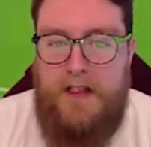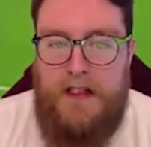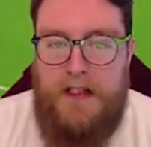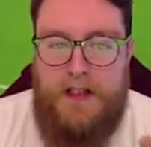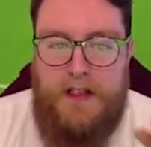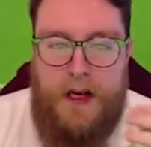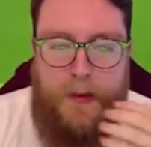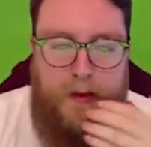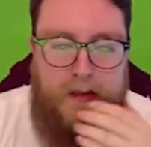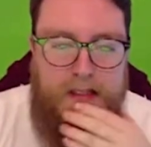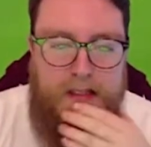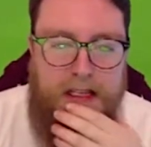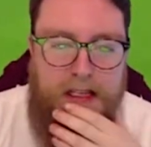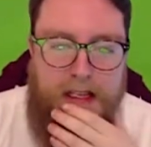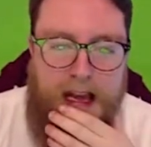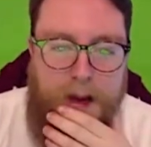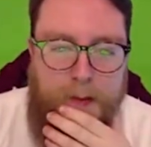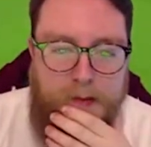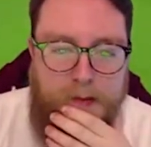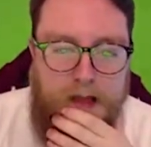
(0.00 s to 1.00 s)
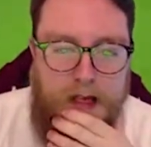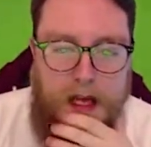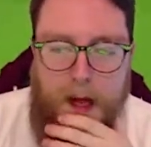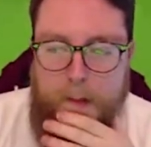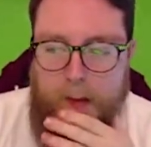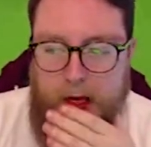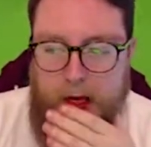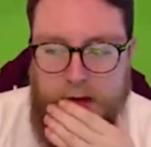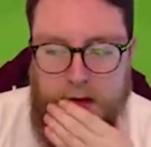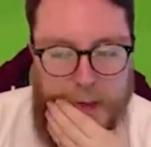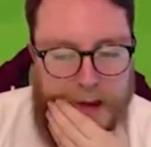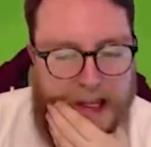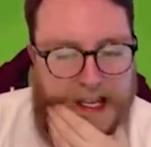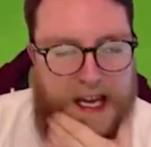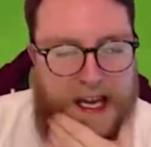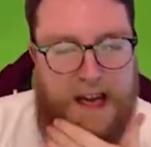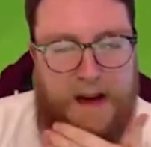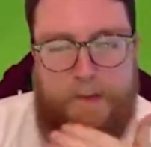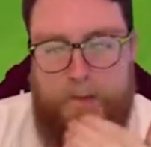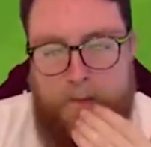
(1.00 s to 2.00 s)
of these Champions League games. Make sure we
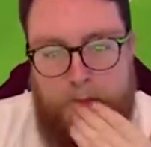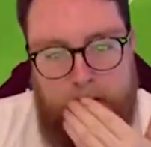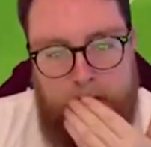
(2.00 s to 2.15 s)
get